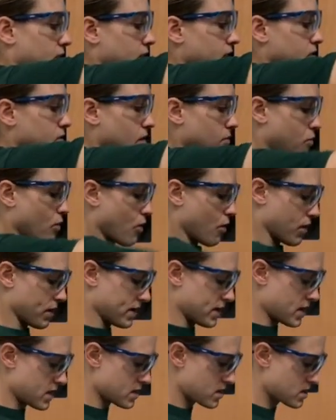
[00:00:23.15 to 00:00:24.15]
Okay, so I pour it
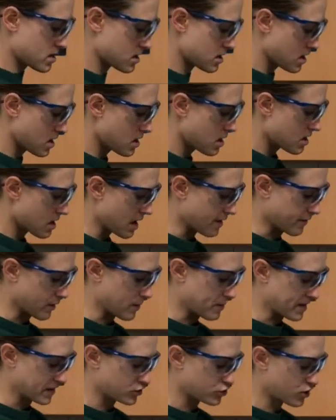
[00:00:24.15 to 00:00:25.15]
in. I've
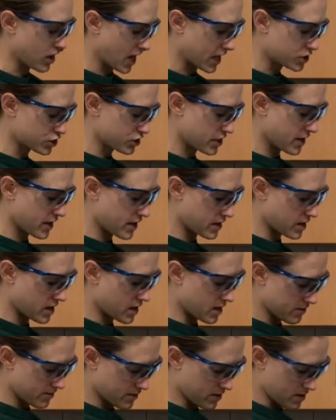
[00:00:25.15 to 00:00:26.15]
got my trash can
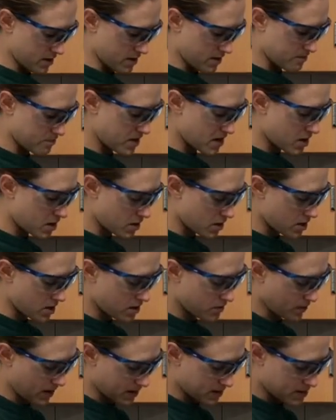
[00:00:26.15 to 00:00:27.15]
of a beaker
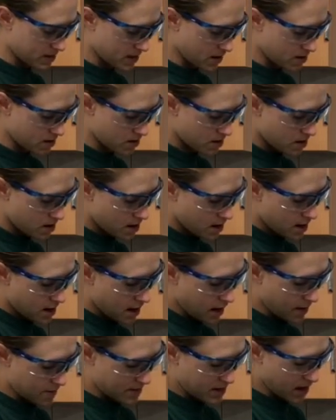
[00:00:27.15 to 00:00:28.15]
right there.
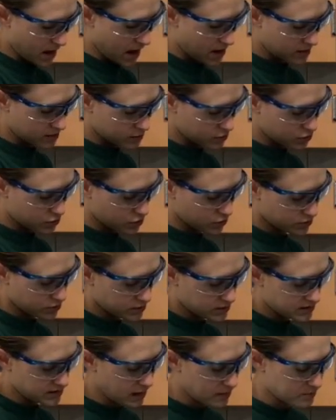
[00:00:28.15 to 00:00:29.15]
I'm going to turn
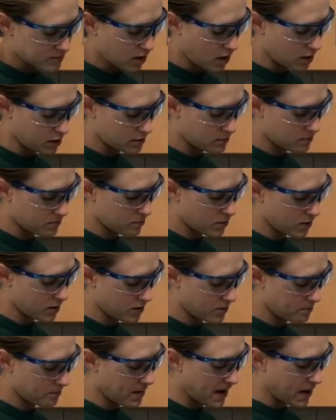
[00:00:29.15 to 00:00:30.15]
the stopcock
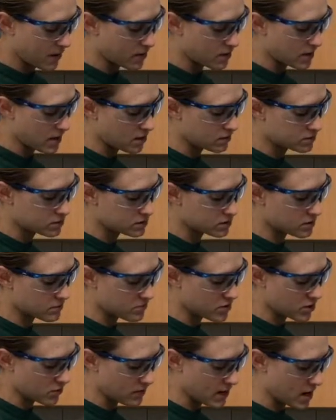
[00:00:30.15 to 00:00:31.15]
parallel to the
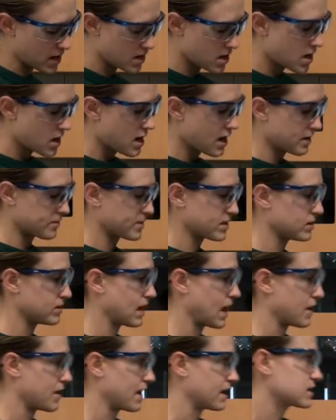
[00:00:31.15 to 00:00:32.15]
burette. I'm going to
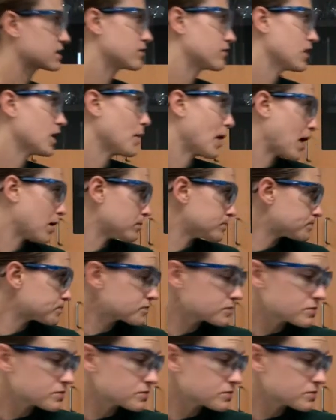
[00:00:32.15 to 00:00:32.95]
allow that to flow out.